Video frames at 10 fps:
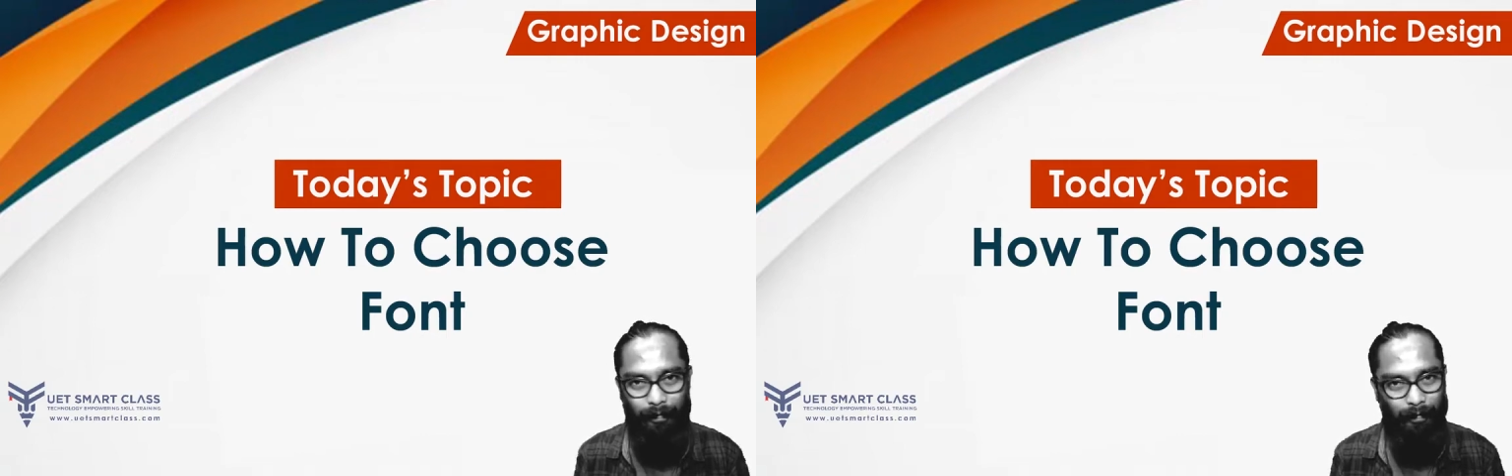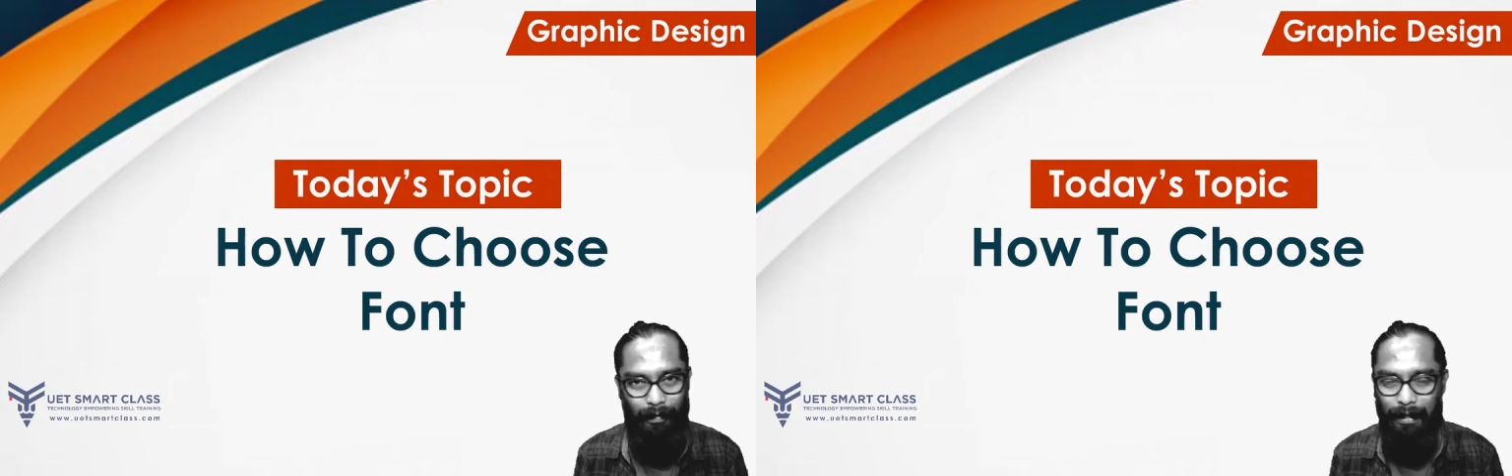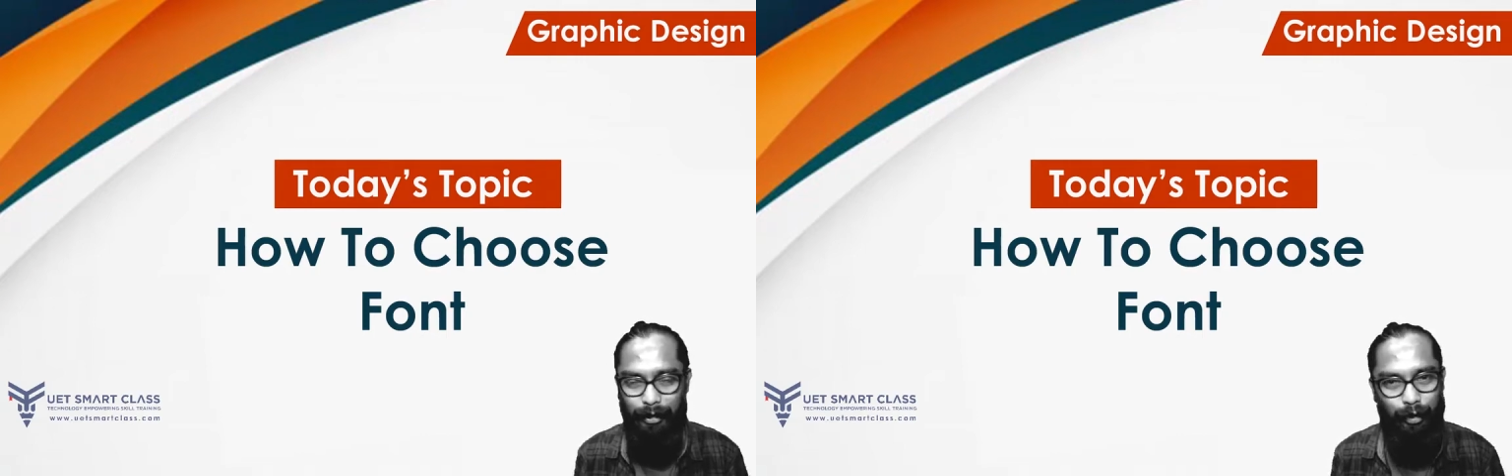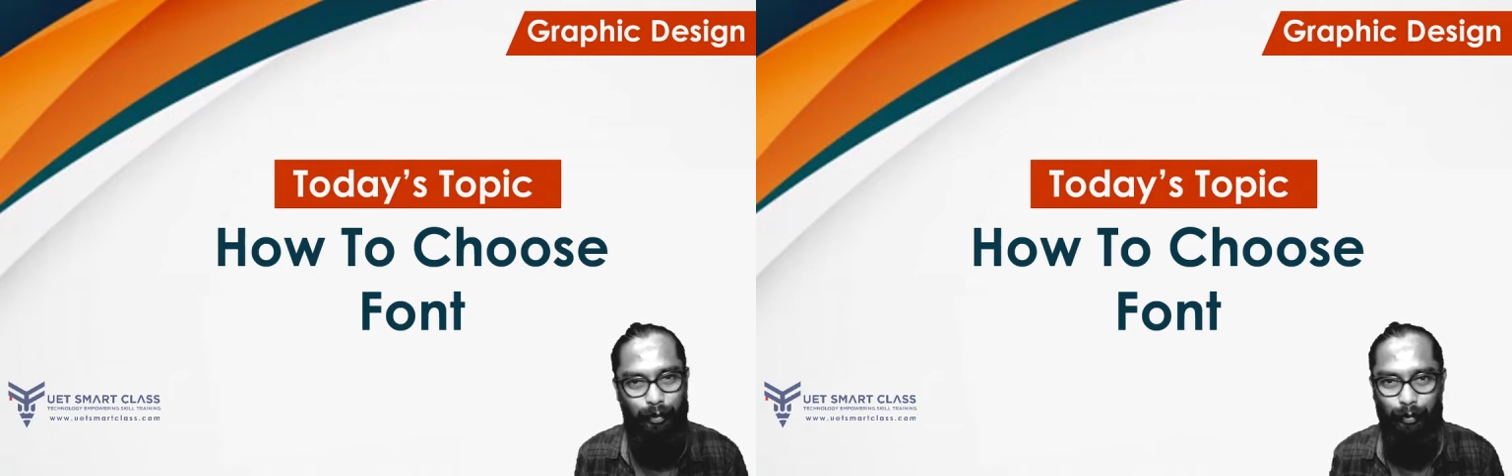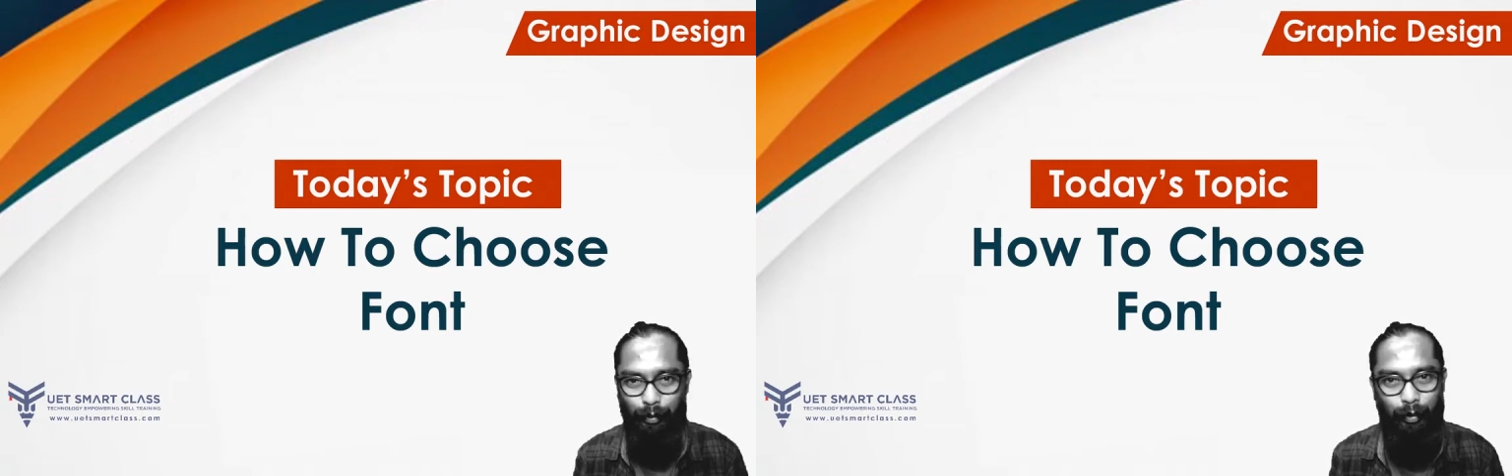That's
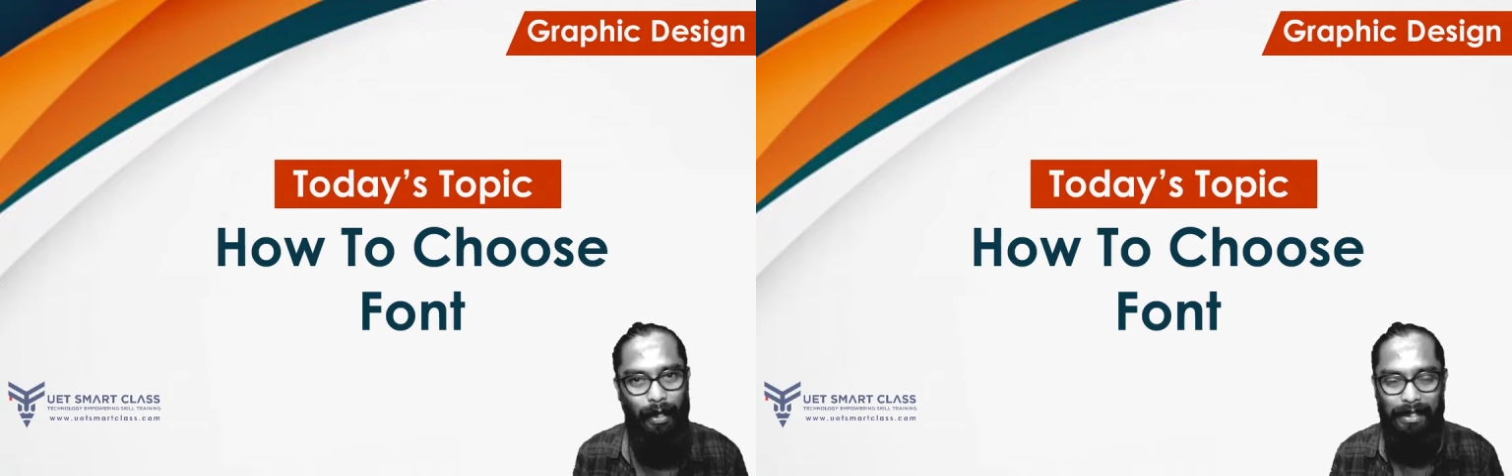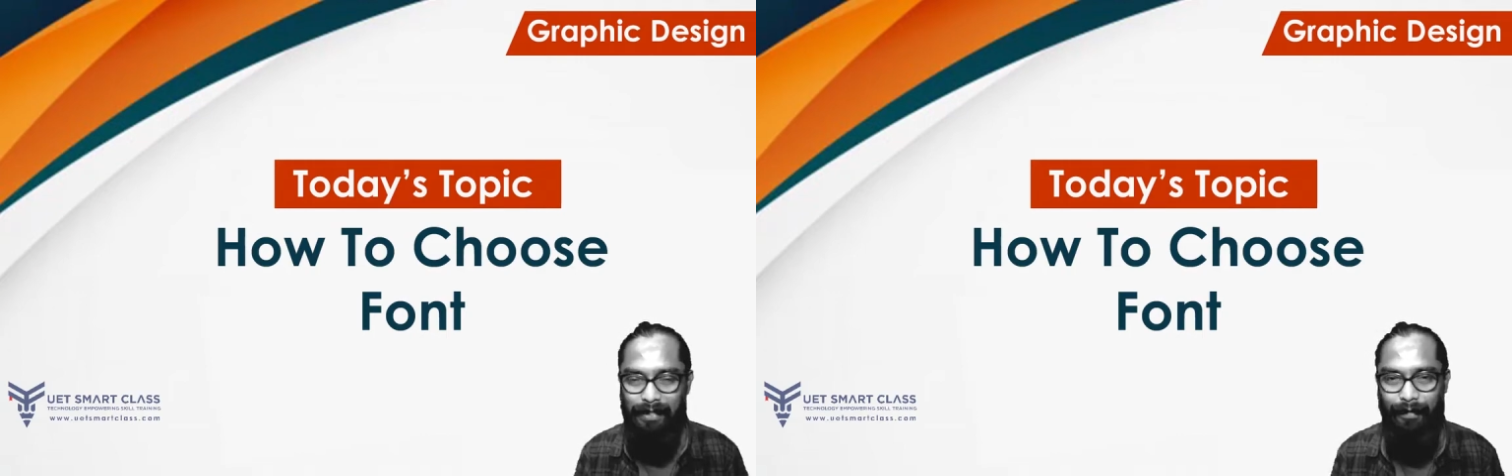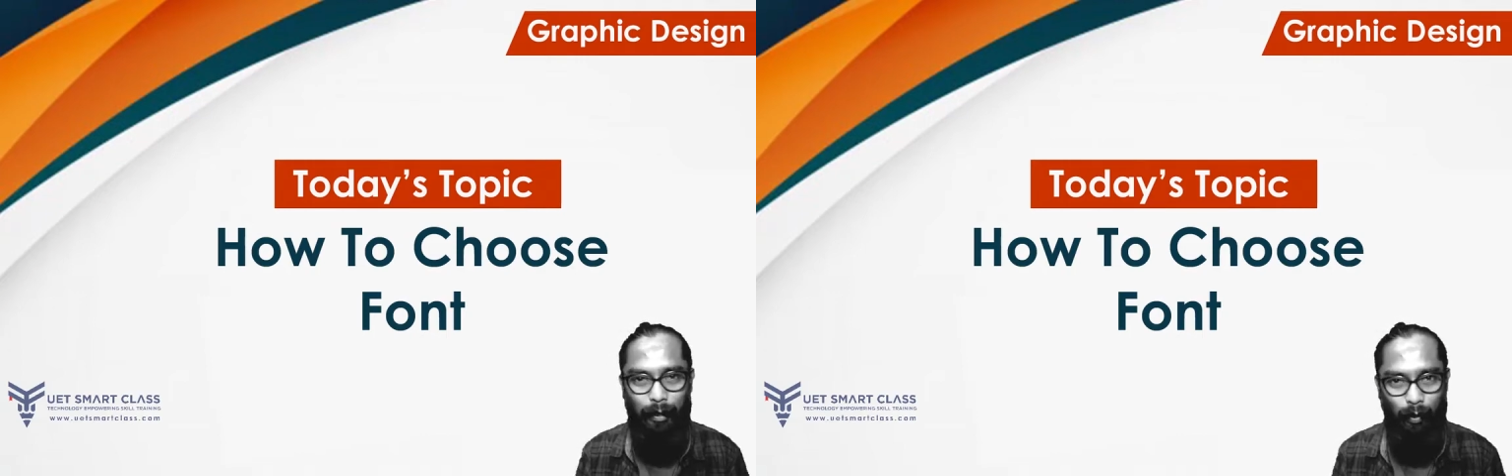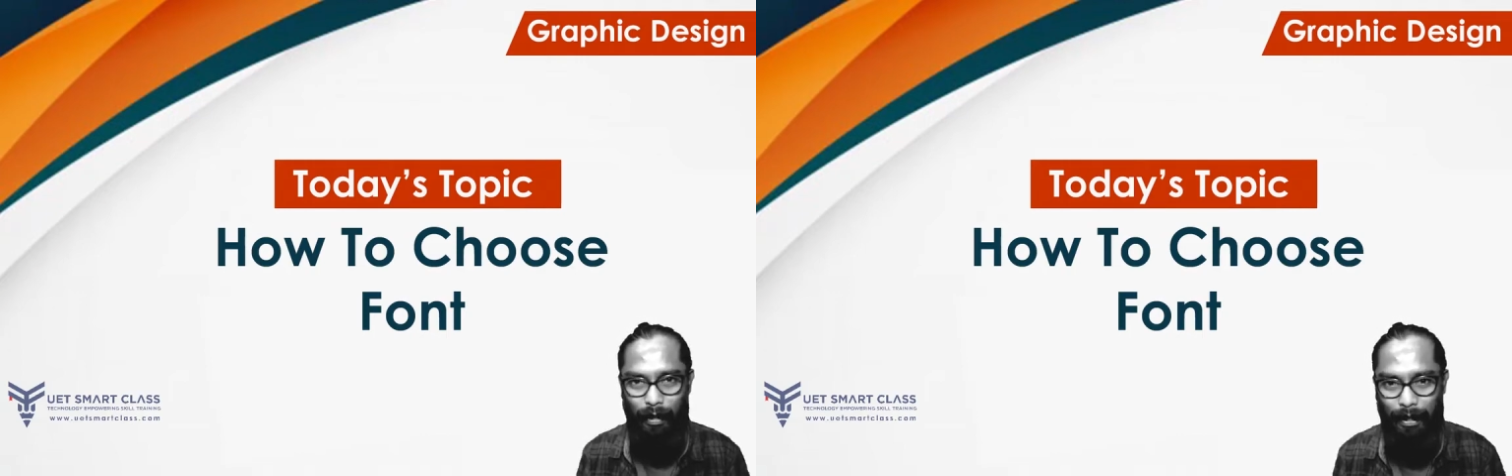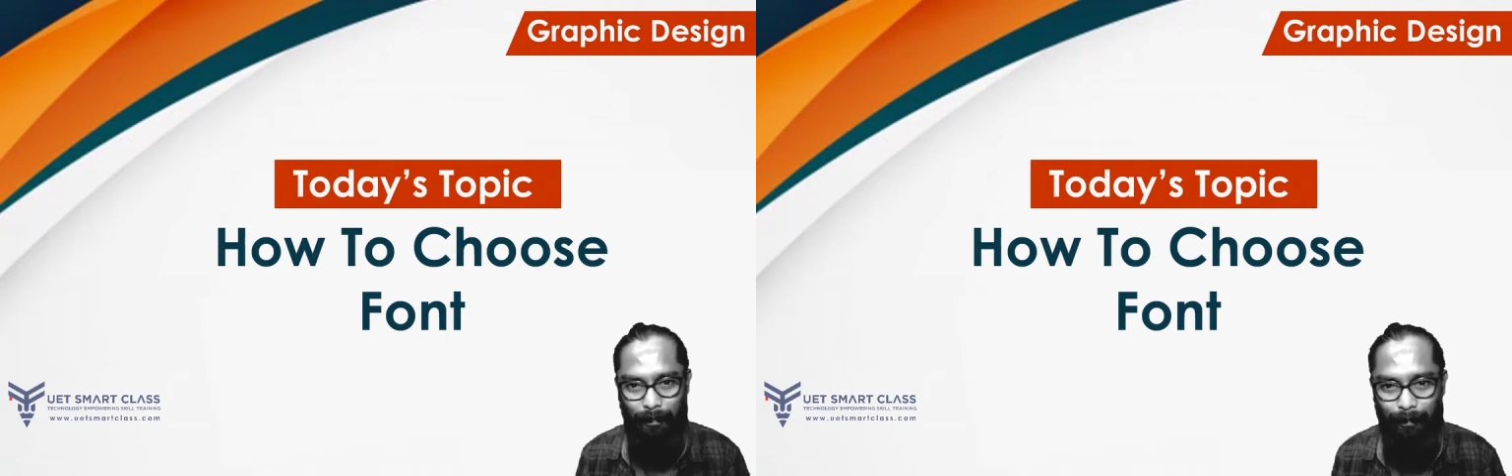true. You guys even know that.